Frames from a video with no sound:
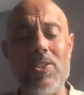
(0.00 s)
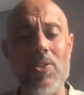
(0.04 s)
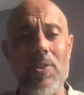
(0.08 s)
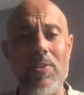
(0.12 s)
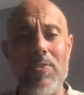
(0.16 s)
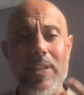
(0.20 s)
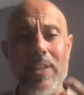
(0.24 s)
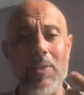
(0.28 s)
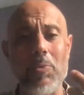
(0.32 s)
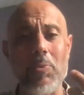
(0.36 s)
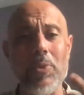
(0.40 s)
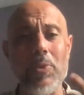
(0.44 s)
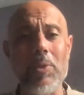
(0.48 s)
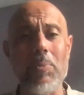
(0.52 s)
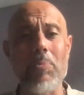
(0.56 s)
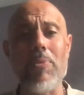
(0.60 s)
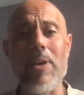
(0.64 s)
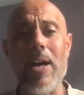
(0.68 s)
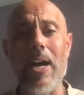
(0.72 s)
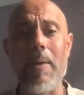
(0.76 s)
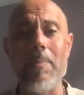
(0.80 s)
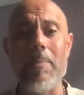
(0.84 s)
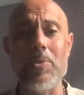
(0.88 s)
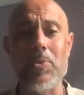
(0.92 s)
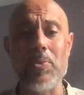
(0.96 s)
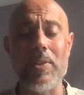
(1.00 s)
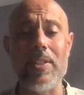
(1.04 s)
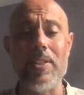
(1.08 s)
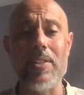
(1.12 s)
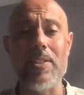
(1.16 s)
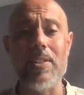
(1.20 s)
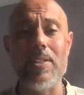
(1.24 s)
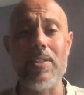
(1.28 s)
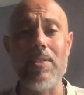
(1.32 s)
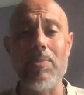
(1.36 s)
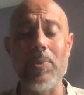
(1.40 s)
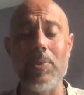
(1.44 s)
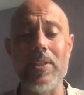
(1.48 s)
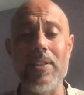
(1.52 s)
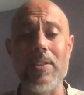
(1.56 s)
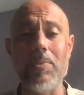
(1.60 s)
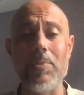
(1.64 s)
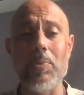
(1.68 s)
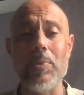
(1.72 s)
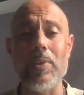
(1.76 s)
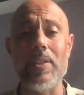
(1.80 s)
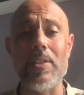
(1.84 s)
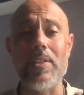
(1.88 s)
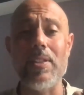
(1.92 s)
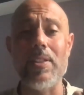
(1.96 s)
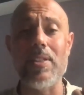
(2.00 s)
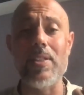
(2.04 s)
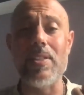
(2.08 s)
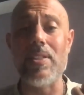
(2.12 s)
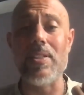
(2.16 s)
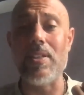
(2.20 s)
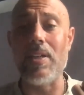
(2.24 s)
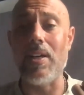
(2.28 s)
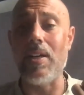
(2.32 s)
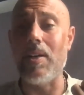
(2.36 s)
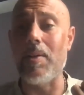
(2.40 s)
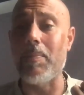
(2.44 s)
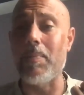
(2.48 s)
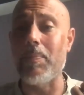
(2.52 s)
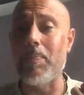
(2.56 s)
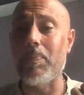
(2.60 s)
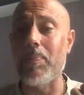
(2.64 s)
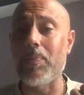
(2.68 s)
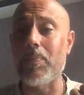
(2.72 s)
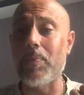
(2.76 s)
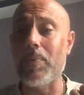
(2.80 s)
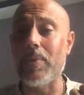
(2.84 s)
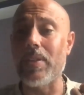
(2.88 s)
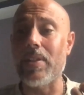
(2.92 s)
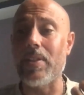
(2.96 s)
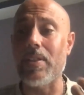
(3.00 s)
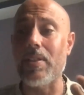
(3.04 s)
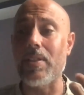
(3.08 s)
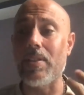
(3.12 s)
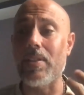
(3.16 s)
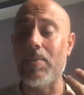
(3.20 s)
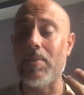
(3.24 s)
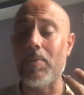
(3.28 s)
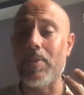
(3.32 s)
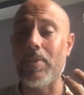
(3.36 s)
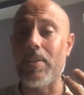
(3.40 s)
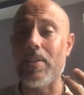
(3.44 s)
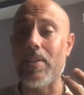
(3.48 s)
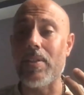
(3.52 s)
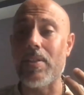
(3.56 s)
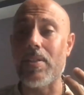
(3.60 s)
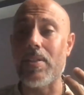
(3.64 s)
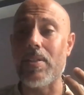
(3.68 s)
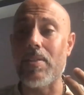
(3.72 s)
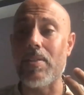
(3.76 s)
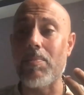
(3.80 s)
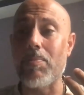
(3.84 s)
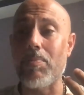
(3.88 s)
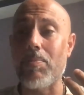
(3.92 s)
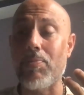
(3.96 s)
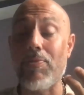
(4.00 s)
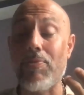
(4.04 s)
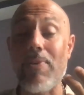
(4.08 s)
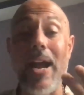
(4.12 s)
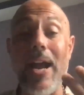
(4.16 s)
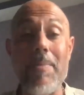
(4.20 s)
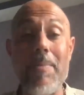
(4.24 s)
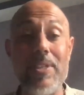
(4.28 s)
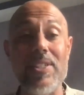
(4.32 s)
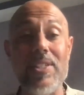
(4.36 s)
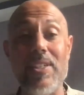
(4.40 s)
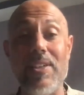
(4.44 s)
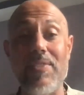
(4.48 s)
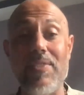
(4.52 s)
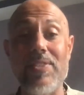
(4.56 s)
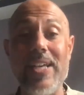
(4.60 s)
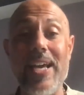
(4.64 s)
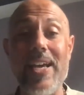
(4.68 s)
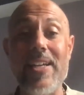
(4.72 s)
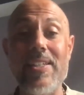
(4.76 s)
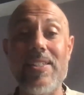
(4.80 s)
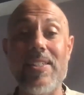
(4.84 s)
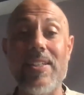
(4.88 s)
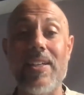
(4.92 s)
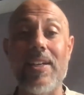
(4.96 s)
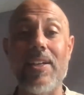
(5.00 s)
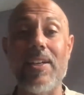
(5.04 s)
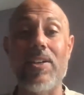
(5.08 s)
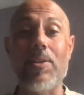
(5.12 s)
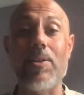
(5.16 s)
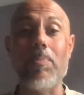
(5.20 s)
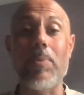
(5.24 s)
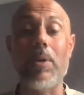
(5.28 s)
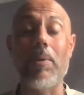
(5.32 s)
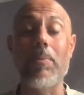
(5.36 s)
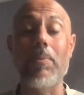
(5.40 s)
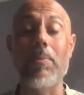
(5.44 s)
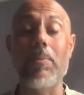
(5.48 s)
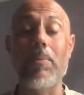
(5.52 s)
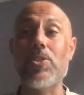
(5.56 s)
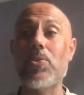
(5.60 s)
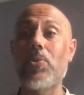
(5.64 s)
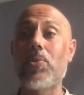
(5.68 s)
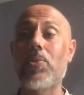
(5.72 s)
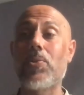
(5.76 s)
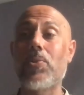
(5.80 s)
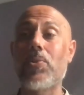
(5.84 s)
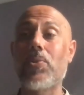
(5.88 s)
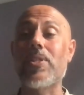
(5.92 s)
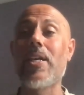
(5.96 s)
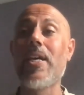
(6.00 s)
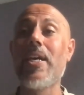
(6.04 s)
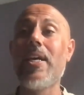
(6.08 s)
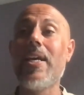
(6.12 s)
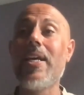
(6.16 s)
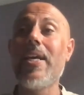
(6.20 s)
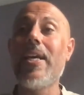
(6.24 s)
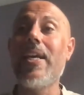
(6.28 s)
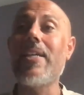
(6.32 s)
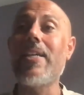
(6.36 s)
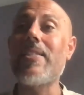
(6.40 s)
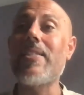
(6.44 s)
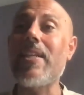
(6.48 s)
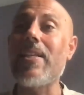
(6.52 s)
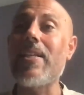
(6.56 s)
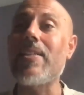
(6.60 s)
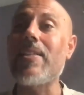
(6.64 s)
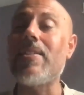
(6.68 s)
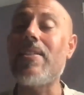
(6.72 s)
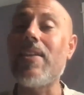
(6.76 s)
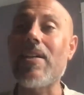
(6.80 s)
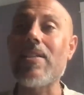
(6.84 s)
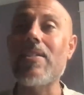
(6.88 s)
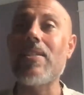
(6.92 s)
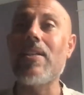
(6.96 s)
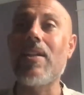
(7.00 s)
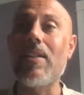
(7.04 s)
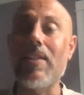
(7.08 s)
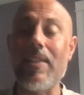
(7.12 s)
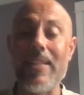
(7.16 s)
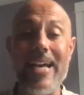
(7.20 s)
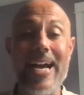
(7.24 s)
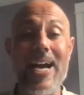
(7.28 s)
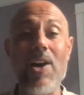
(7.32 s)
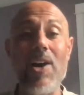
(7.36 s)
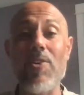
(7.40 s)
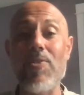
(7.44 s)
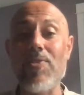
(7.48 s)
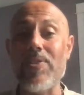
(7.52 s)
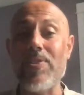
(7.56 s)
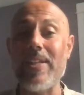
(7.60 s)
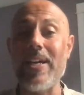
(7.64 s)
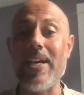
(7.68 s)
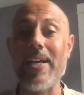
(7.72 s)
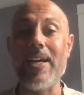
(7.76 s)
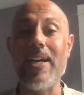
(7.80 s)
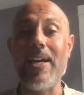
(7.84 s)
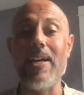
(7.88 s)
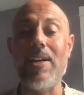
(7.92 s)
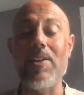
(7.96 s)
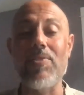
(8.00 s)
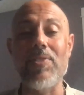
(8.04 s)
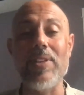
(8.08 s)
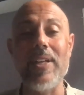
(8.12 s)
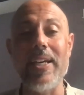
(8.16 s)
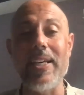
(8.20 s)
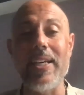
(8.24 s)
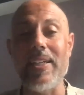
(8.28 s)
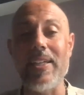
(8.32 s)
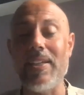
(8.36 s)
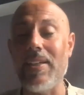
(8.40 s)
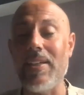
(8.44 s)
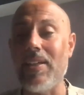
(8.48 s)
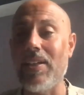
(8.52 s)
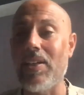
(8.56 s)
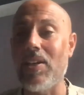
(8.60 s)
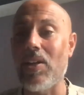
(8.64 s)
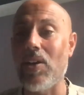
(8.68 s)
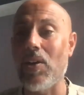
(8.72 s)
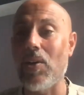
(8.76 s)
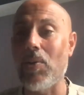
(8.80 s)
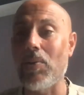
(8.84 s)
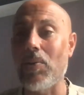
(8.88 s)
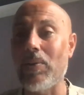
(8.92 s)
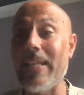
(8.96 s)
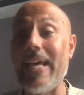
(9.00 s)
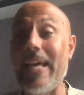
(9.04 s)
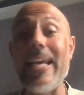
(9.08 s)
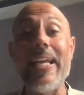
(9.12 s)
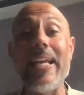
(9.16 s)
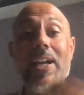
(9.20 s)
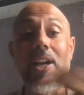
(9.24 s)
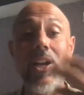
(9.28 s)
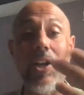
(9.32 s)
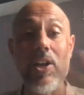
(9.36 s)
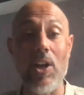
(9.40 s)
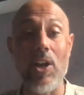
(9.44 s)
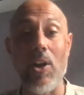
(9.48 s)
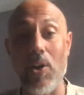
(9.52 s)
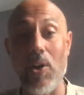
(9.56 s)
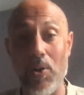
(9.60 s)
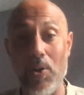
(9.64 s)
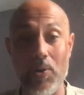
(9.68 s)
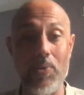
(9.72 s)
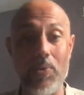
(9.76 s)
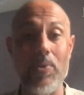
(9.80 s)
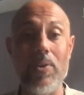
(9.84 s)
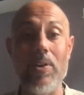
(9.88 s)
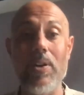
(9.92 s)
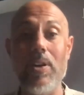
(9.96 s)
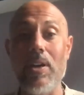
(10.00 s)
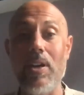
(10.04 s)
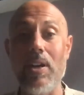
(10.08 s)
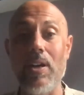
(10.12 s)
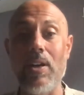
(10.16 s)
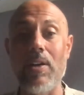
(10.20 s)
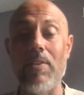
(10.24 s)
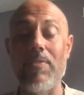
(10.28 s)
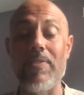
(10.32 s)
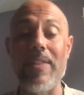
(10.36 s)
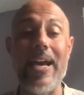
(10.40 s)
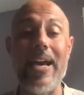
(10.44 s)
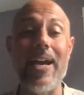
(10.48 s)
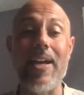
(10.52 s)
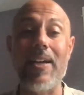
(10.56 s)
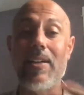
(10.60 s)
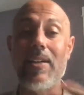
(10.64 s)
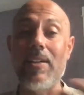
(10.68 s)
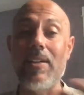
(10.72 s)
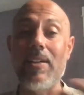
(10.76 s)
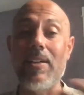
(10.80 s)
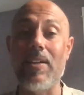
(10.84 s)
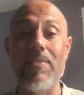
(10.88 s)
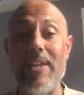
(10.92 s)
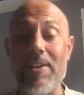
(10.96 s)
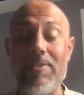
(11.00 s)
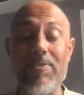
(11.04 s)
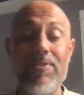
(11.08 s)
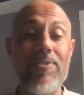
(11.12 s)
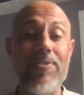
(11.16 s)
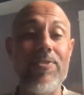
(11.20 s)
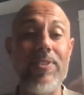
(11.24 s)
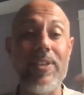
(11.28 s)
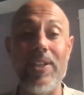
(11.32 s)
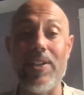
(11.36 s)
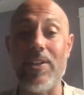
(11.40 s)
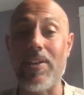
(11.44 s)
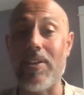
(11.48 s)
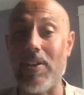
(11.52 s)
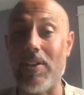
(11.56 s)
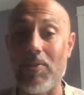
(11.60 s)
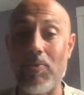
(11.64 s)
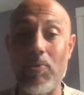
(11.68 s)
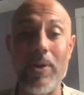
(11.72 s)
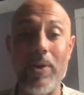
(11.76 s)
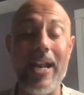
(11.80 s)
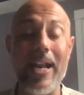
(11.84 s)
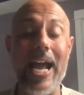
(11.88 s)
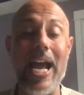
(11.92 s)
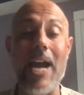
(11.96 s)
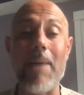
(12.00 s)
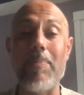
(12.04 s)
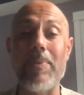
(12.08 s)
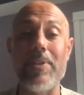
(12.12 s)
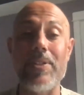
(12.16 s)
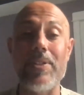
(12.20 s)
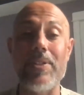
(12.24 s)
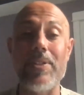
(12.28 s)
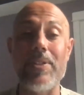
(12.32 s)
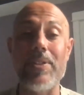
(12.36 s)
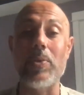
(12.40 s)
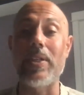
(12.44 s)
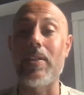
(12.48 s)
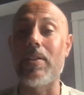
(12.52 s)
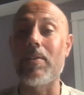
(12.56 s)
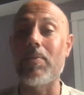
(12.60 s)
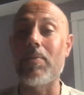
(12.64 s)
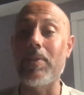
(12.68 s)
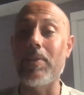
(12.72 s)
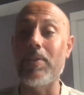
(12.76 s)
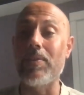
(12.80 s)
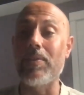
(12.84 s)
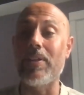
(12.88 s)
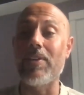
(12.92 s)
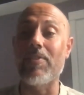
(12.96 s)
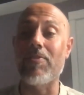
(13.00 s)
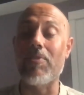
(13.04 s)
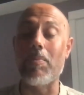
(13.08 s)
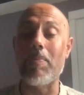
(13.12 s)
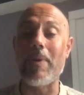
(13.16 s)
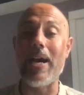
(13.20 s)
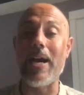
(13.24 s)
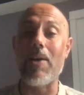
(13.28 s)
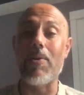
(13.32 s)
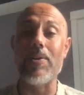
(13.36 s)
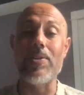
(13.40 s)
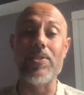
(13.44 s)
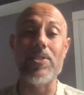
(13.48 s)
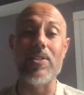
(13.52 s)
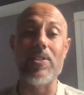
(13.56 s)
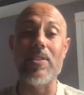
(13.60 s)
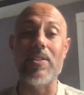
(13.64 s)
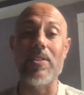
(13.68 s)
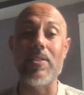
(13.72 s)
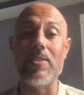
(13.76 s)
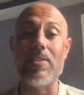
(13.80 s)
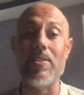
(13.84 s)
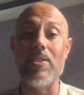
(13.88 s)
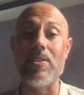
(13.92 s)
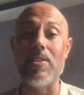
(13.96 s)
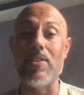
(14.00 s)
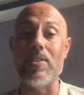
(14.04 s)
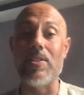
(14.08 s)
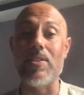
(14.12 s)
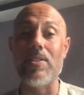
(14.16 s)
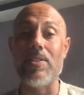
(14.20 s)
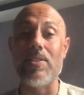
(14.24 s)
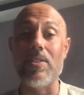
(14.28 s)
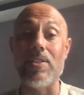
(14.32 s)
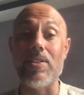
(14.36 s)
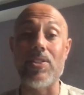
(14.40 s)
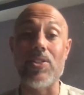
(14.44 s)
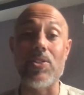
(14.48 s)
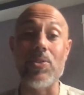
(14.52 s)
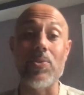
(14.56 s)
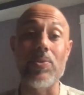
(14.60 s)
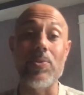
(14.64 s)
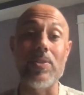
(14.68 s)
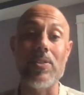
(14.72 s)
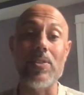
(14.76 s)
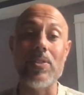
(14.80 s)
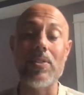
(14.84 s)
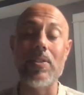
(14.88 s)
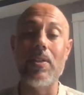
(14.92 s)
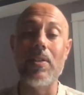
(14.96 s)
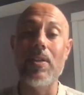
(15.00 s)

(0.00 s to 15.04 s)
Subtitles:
of like real problems with this primacy of testing in our public schools, is that it doesn't allow for that kind of like letting go of that fear of what happens when you give the power to the students.